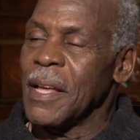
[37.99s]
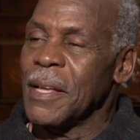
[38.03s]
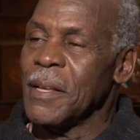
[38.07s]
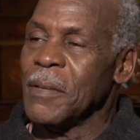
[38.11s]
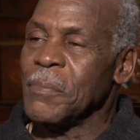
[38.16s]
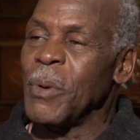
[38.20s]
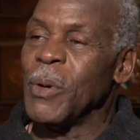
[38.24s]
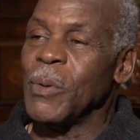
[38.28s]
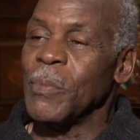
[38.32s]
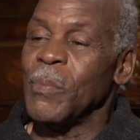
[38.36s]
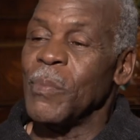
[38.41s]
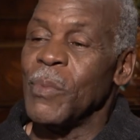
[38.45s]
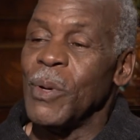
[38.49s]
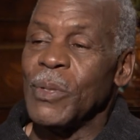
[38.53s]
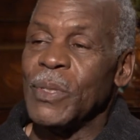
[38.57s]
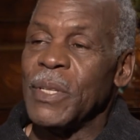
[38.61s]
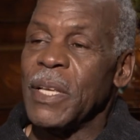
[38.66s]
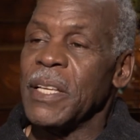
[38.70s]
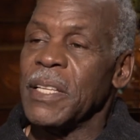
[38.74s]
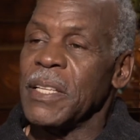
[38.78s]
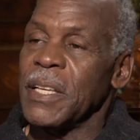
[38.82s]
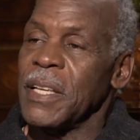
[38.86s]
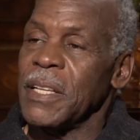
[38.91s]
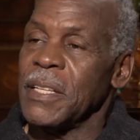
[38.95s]

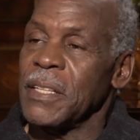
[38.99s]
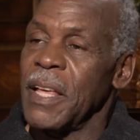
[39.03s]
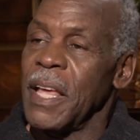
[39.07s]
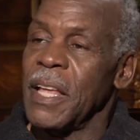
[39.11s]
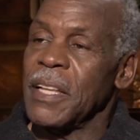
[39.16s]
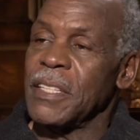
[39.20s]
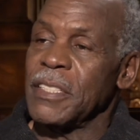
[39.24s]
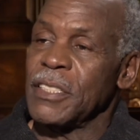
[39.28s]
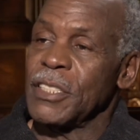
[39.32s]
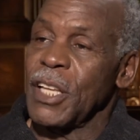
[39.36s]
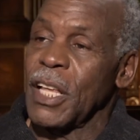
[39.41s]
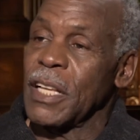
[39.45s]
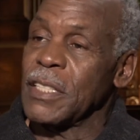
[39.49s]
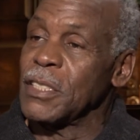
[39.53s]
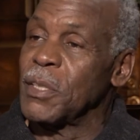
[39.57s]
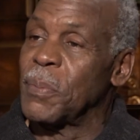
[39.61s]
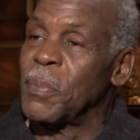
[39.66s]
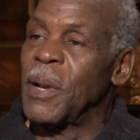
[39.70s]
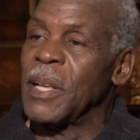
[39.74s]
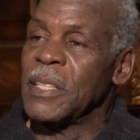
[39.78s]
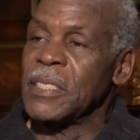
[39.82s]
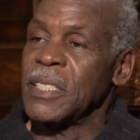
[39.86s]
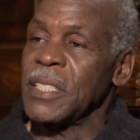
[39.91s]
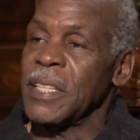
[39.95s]
Monique it is
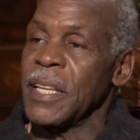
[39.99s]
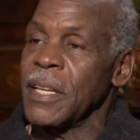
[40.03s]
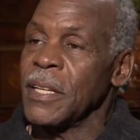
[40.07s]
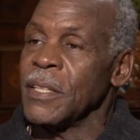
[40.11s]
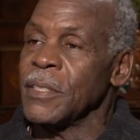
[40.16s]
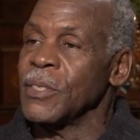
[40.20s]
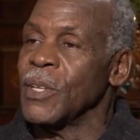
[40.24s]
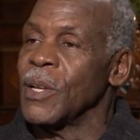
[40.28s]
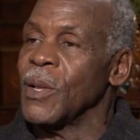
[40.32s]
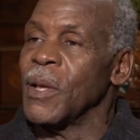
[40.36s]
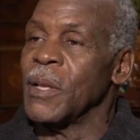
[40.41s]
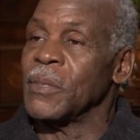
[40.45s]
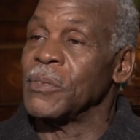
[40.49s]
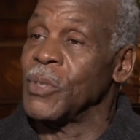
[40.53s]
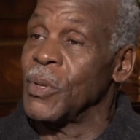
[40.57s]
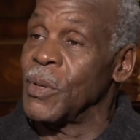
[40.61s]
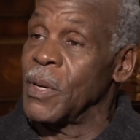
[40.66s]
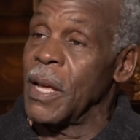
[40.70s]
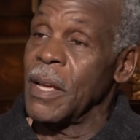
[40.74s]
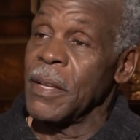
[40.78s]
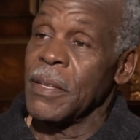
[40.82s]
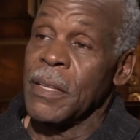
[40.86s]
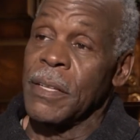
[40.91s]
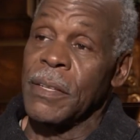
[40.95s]
expressed here during
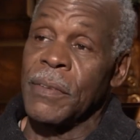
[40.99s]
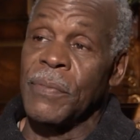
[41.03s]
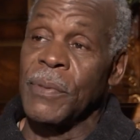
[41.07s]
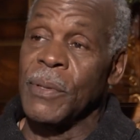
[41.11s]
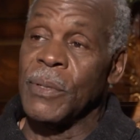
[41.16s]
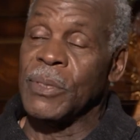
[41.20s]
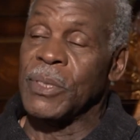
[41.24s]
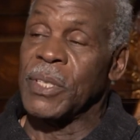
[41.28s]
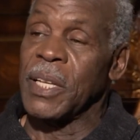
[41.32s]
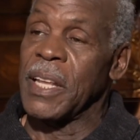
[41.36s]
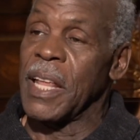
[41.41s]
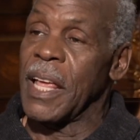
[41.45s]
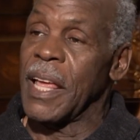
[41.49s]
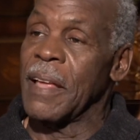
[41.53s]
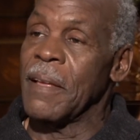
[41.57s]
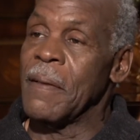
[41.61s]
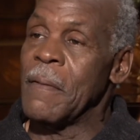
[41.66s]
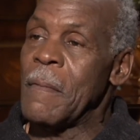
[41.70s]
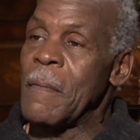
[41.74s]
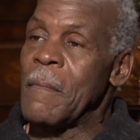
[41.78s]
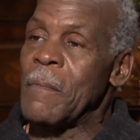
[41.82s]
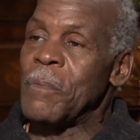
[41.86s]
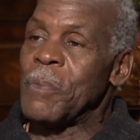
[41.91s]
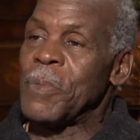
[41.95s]
our interviews today
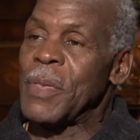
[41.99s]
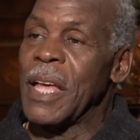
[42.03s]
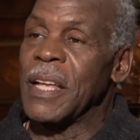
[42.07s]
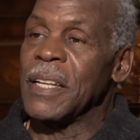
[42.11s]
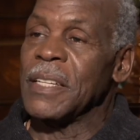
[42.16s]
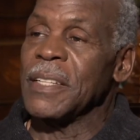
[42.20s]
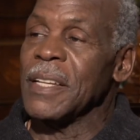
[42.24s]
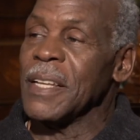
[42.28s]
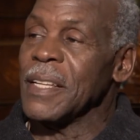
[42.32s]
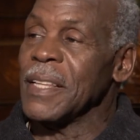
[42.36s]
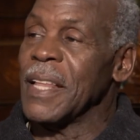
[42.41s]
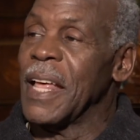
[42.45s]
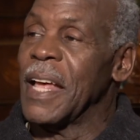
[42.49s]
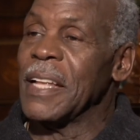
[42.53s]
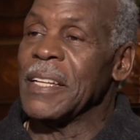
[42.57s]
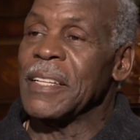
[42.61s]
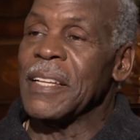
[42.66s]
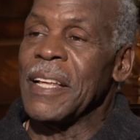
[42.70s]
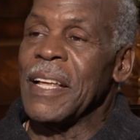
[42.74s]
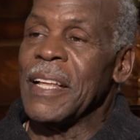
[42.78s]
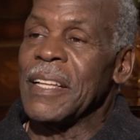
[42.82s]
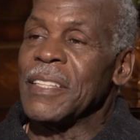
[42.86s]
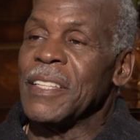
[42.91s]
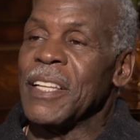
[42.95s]
that that
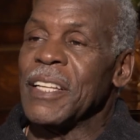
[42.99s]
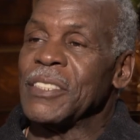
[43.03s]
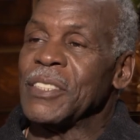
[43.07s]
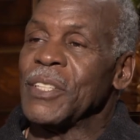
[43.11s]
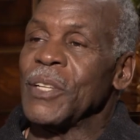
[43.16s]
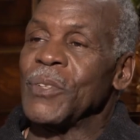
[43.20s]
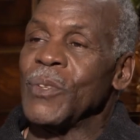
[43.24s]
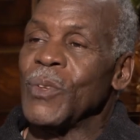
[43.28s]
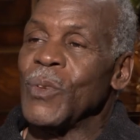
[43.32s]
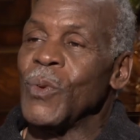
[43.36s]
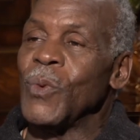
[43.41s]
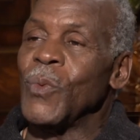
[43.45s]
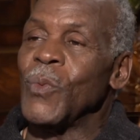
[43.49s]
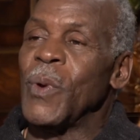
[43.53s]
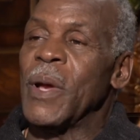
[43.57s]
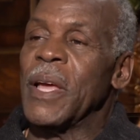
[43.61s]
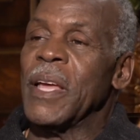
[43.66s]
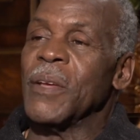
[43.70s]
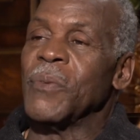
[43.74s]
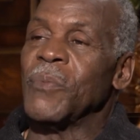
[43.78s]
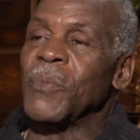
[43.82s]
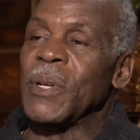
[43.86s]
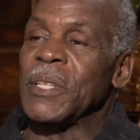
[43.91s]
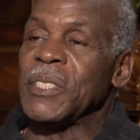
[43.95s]
there's a new way
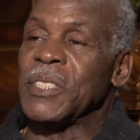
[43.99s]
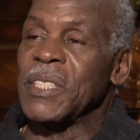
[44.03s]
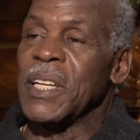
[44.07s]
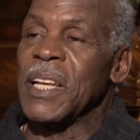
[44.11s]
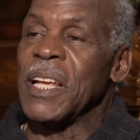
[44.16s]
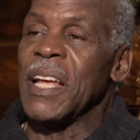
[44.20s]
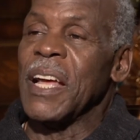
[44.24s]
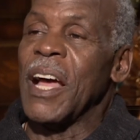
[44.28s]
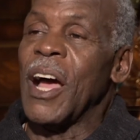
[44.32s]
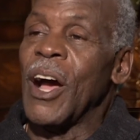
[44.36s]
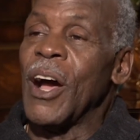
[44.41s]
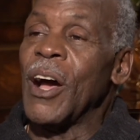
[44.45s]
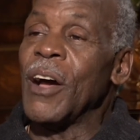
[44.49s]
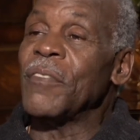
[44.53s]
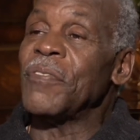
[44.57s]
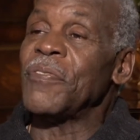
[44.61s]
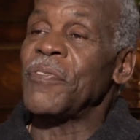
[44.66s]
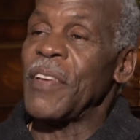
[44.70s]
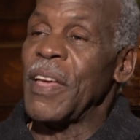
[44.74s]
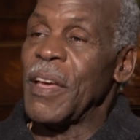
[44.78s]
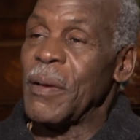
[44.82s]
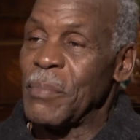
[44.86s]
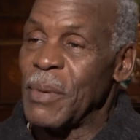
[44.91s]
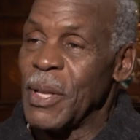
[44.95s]
in which her
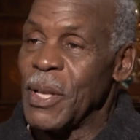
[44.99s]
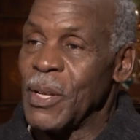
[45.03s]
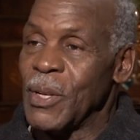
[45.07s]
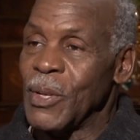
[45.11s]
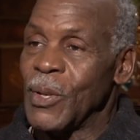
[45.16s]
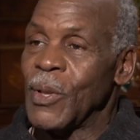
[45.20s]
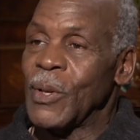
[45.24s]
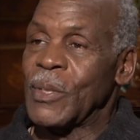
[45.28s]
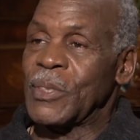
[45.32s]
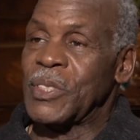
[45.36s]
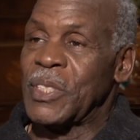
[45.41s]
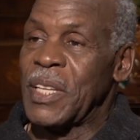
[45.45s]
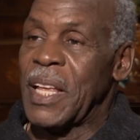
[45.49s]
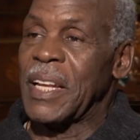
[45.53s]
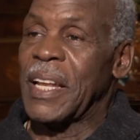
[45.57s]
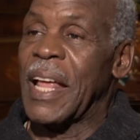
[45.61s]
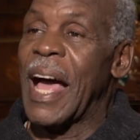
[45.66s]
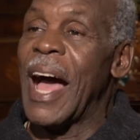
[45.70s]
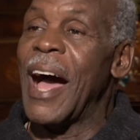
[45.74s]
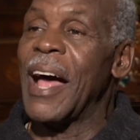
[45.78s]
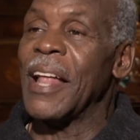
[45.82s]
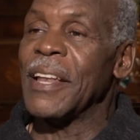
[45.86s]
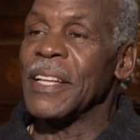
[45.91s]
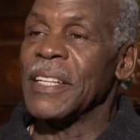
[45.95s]
family looks at
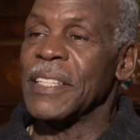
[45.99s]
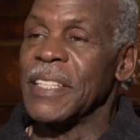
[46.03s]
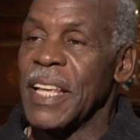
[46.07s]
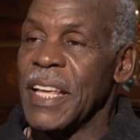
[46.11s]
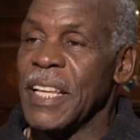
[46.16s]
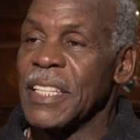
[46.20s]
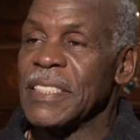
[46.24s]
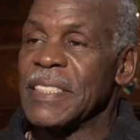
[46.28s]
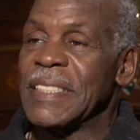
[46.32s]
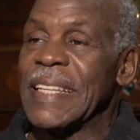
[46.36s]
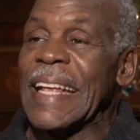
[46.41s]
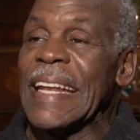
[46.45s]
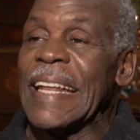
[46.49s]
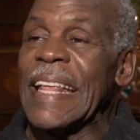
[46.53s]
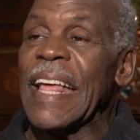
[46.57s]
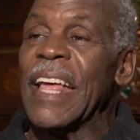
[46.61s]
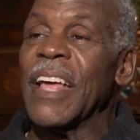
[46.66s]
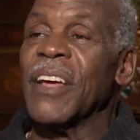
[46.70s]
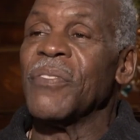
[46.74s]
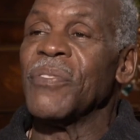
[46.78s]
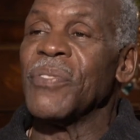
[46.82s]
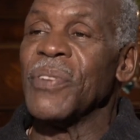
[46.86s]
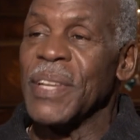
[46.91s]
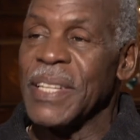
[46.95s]
holidays. That
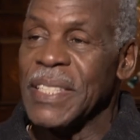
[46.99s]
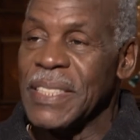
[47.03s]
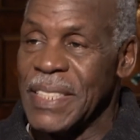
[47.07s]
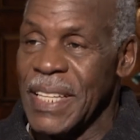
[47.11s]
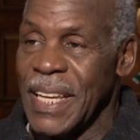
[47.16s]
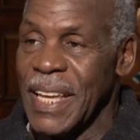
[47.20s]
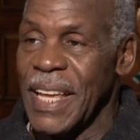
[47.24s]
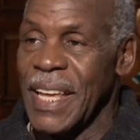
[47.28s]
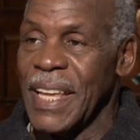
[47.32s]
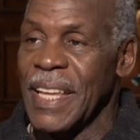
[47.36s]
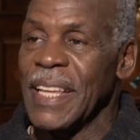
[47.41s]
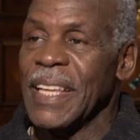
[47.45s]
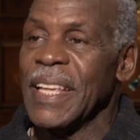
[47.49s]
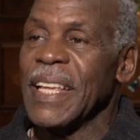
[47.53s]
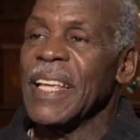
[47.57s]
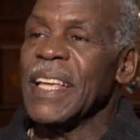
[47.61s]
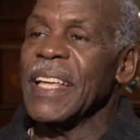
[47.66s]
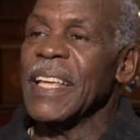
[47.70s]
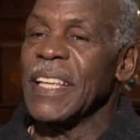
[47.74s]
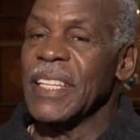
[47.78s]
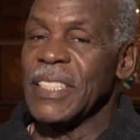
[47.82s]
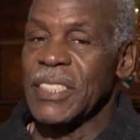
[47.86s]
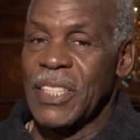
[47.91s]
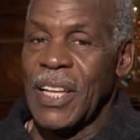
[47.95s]
every day
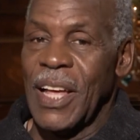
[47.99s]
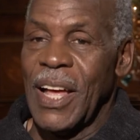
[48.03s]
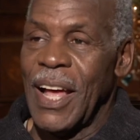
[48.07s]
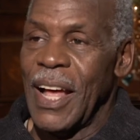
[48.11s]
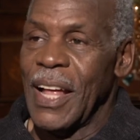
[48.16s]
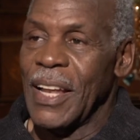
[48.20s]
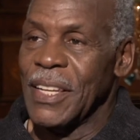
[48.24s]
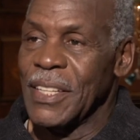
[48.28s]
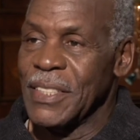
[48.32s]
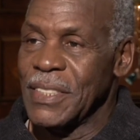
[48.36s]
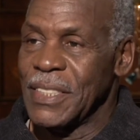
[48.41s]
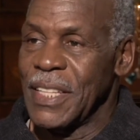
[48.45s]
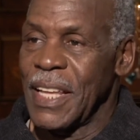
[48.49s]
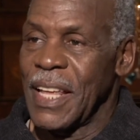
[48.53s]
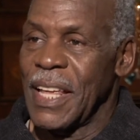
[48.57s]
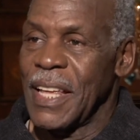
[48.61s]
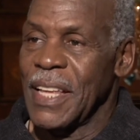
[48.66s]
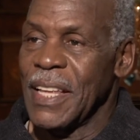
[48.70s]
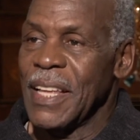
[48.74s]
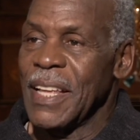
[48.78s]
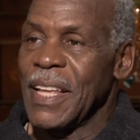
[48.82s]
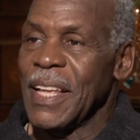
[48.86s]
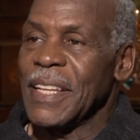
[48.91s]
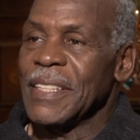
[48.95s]
is a
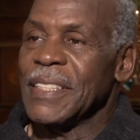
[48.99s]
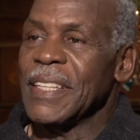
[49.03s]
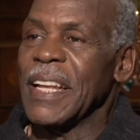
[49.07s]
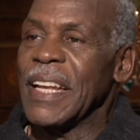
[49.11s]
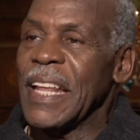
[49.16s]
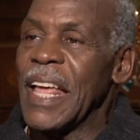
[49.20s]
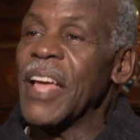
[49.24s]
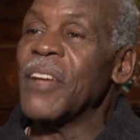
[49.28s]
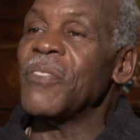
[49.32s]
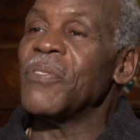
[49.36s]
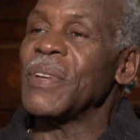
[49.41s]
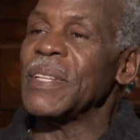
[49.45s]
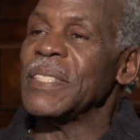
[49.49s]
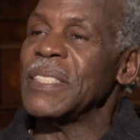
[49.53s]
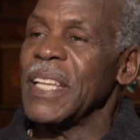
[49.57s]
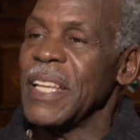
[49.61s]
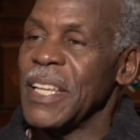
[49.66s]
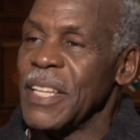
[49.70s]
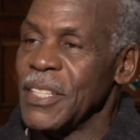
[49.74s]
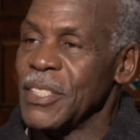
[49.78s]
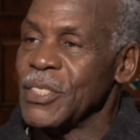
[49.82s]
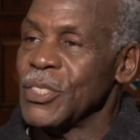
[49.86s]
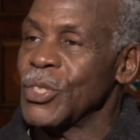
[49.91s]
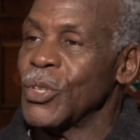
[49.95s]
holiday. That every day
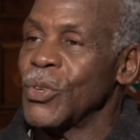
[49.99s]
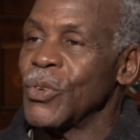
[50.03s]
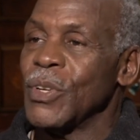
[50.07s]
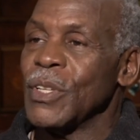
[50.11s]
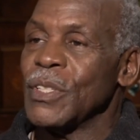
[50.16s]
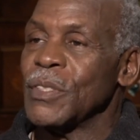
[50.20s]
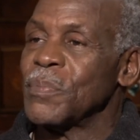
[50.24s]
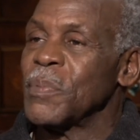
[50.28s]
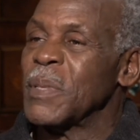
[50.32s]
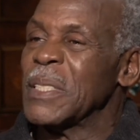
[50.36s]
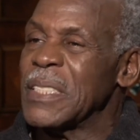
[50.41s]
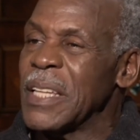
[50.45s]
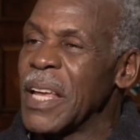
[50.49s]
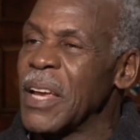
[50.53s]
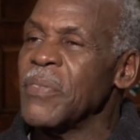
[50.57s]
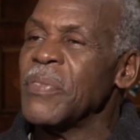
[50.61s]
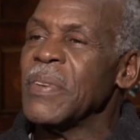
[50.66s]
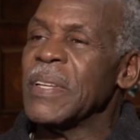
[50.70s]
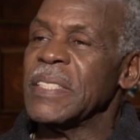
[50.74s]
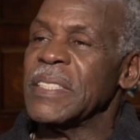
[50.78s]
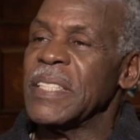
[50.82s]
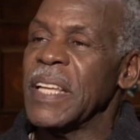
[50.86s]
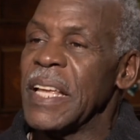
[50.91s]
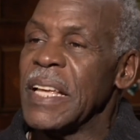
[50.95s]
is Christmas.
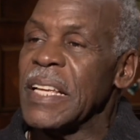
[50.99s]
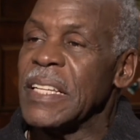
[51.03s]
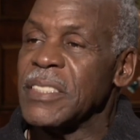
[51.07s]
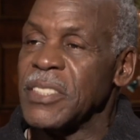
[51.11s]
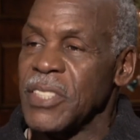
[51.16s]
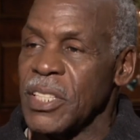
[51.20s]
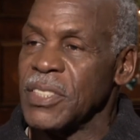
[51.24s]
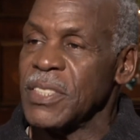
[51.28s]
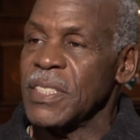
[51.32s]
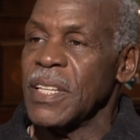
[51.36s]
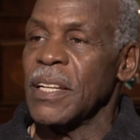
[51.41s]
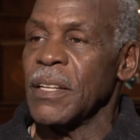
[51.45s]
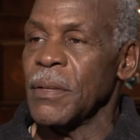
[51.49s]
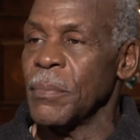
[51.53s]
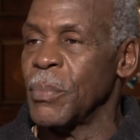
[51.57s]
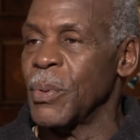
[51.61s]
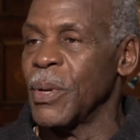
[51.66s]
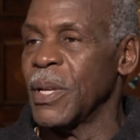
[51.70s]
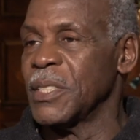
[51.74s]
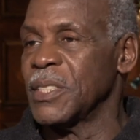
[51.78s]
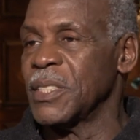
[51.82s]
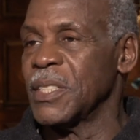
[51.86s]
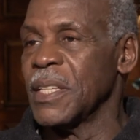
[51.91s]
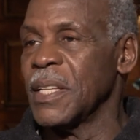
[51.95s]
Every day is a
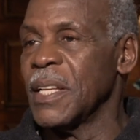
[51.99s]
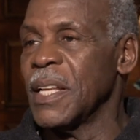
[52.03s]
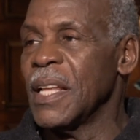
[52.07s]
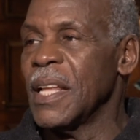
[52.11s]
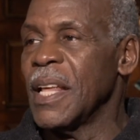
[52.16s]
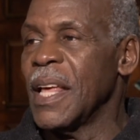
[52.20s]
celebration.